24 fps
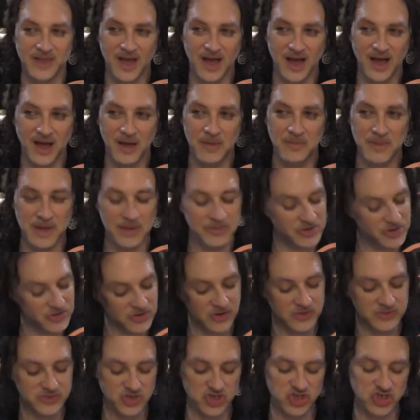Uh, maybe you
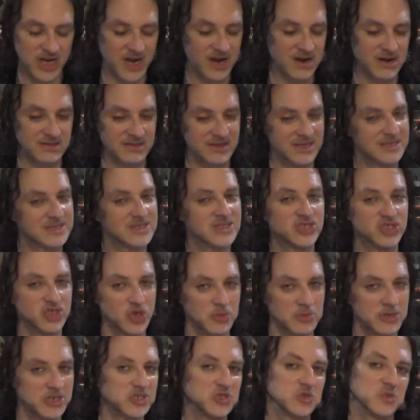don't share this
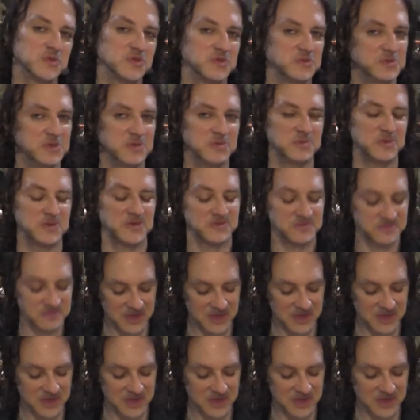so much with people.